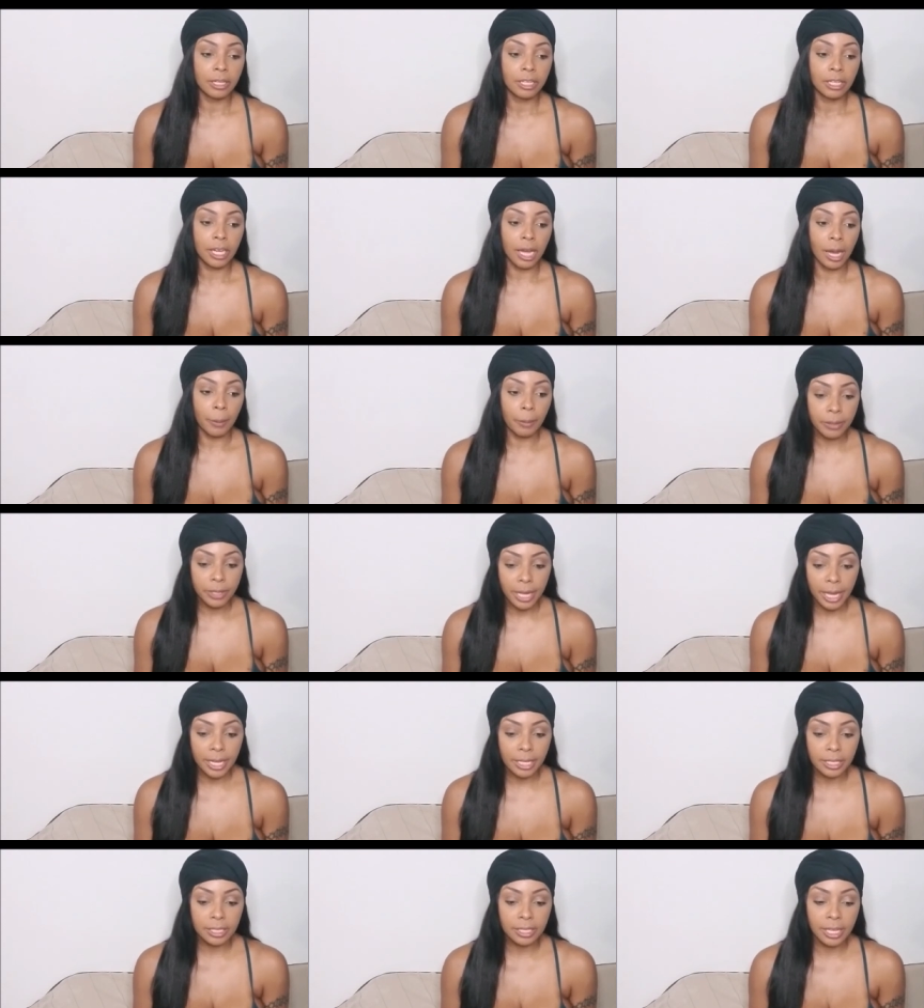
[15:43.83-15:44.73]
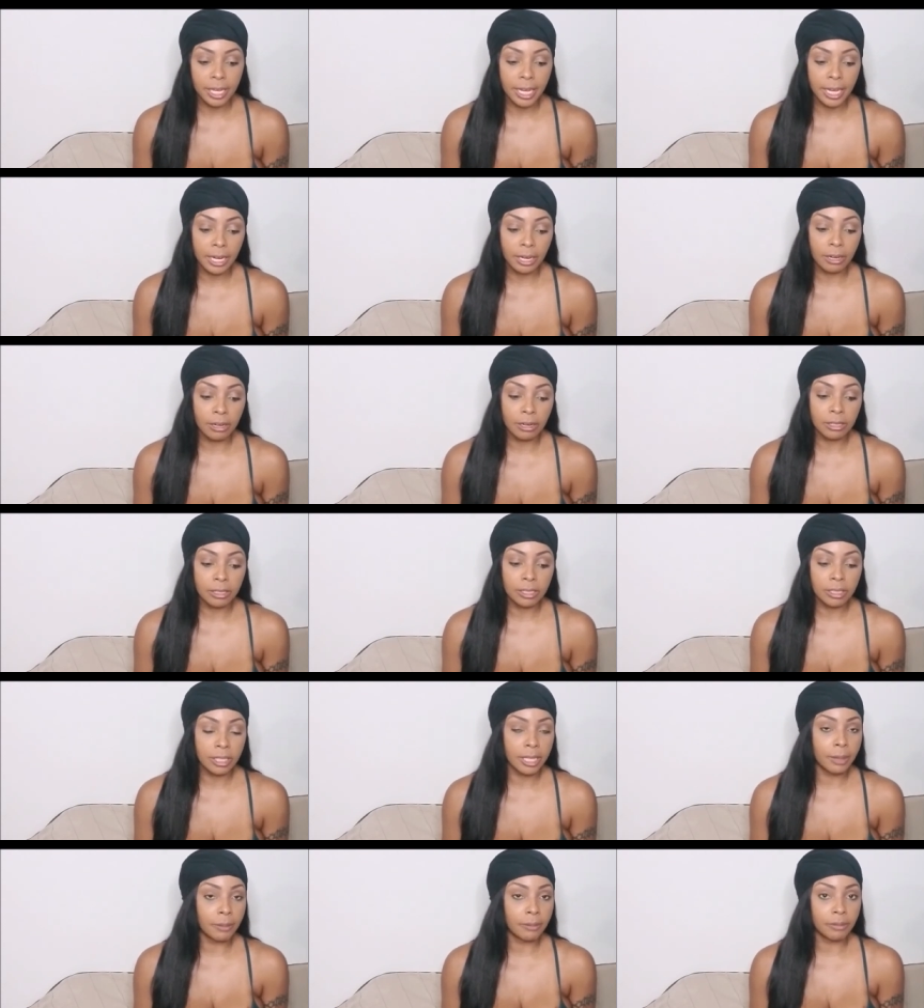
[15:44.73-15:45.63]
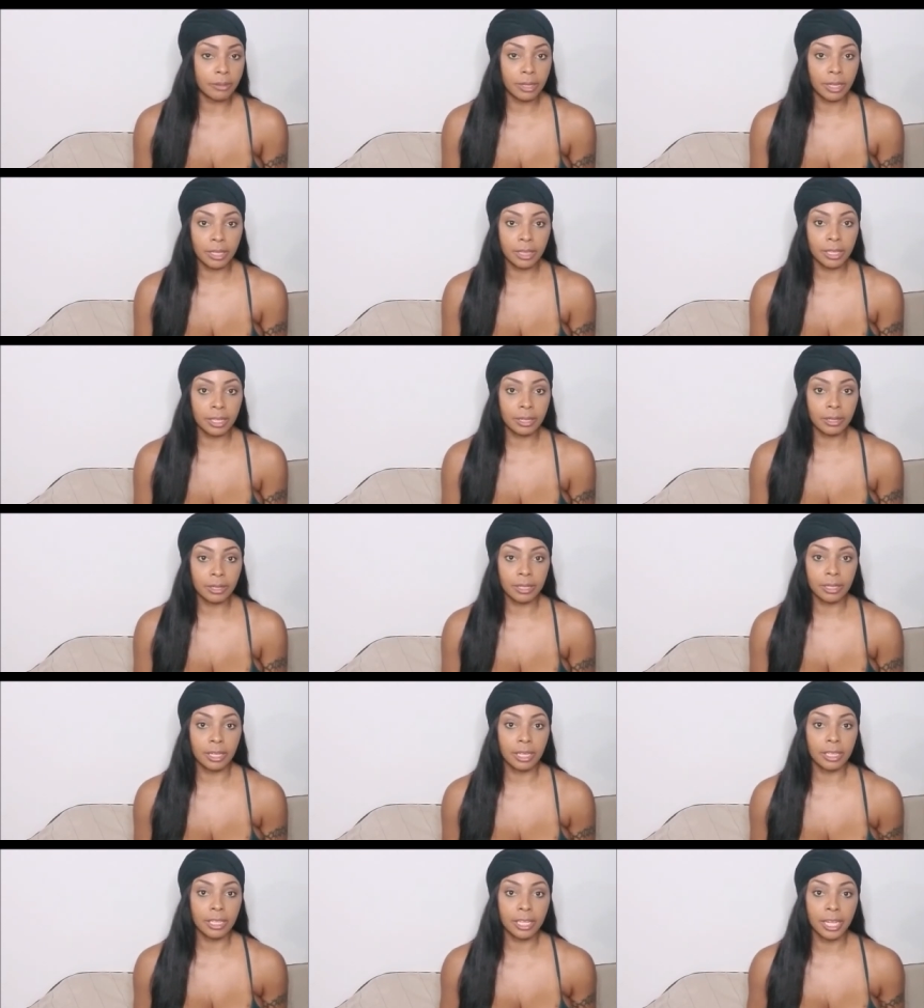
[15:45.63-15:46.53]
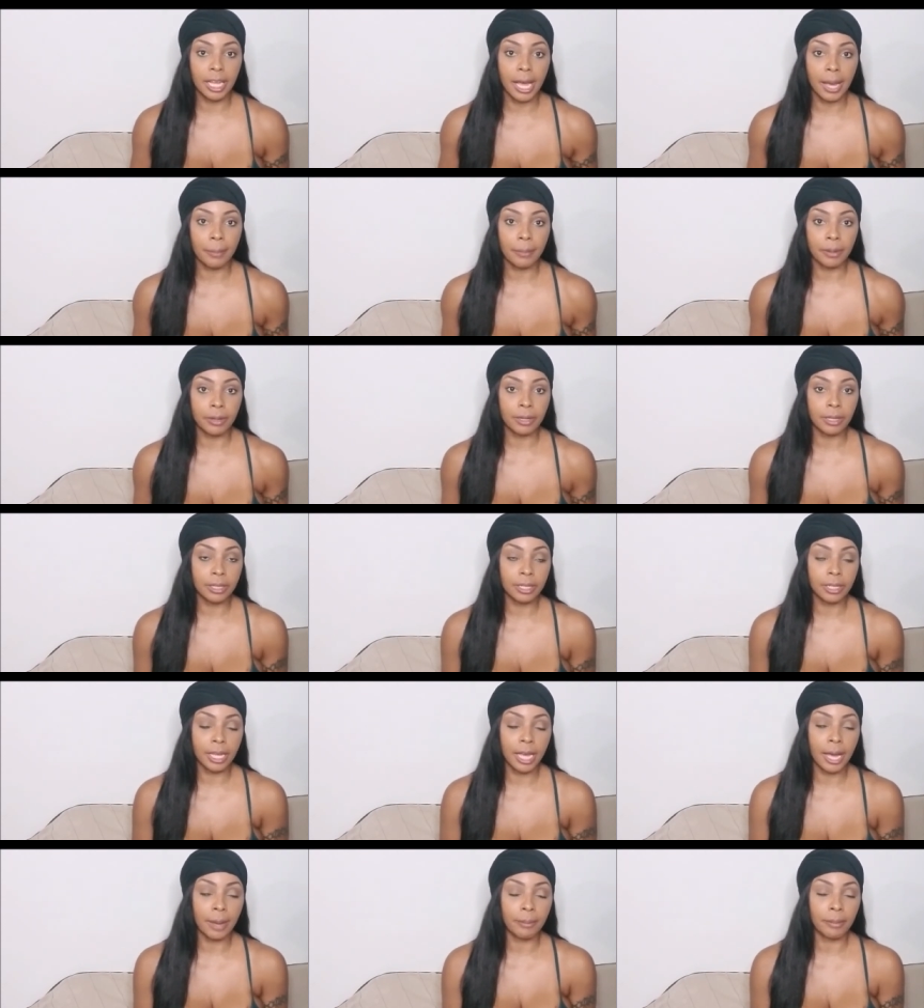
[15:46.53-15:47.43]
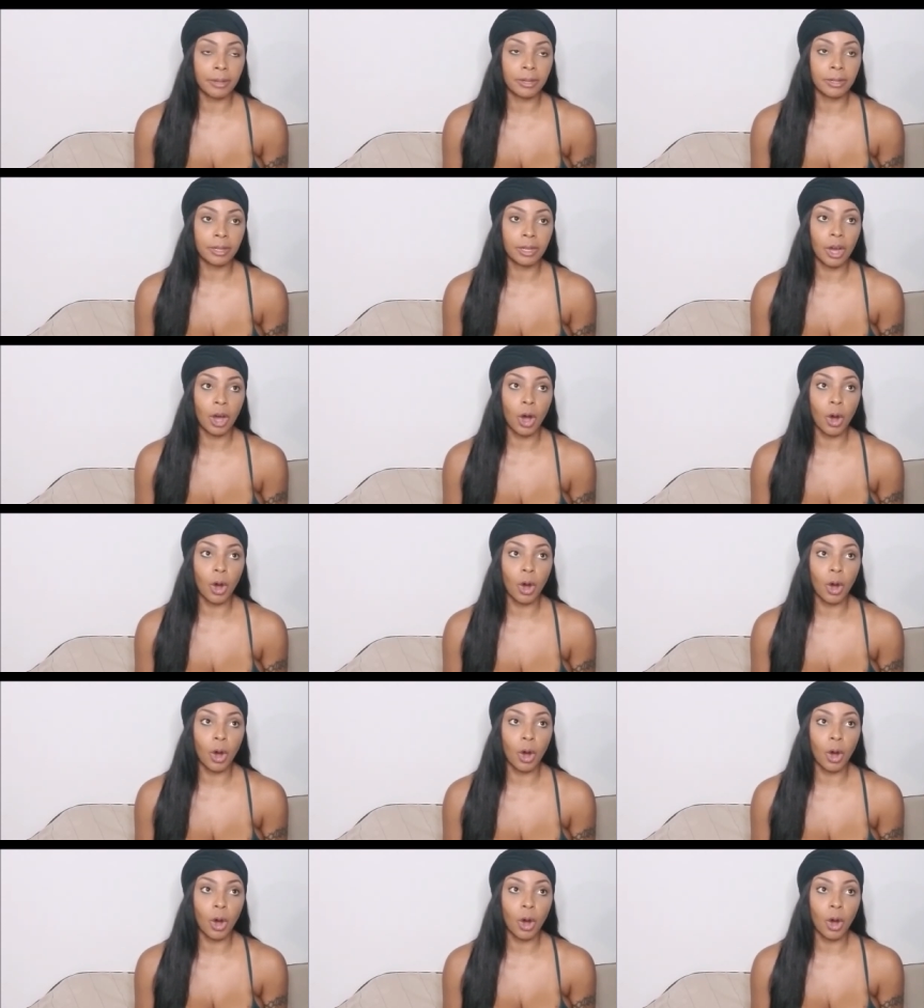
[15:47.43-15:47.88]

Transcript: Couple days later, slept, nothing. Nothing happened, nothing happened.